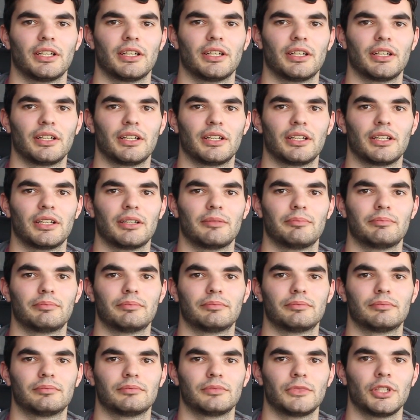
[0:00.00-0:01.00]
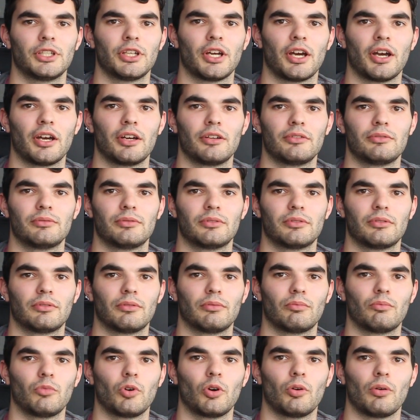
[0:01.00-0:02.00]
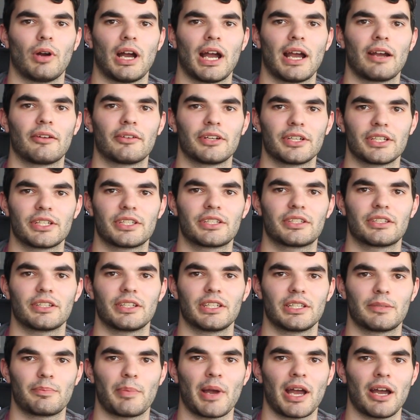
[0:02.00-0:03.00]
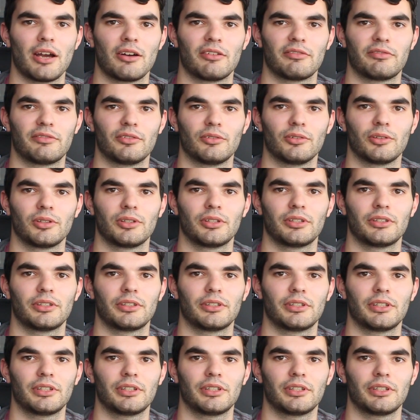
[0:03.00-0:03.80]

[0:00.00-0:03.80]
You know, Walt Harris is powerful.